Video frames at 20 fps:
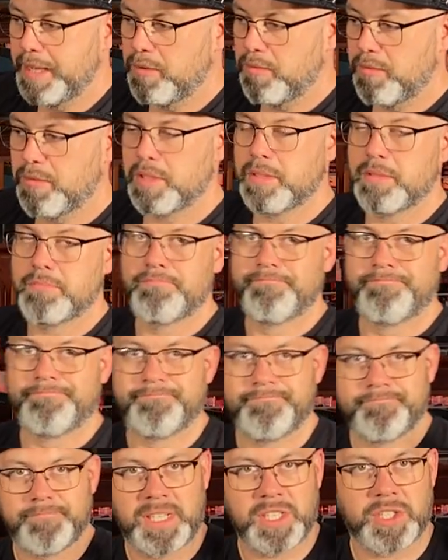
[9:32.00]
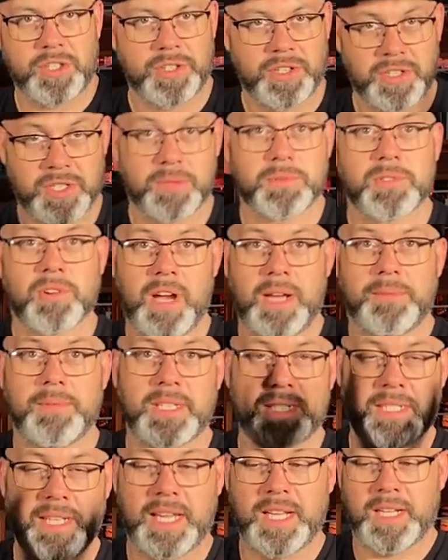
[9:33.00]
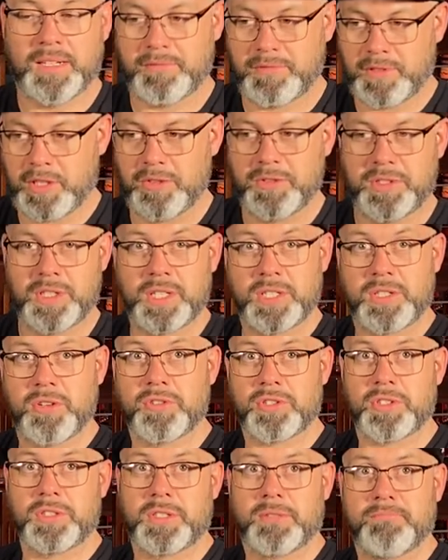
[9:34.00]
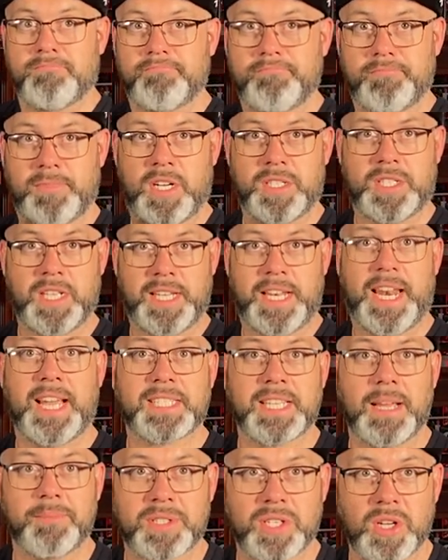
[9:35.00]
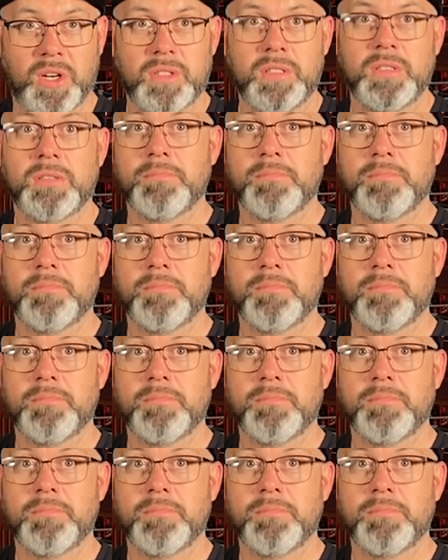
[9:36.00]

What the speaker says: well, make sure you're subscribed and stay close to the socials. Until the next episode,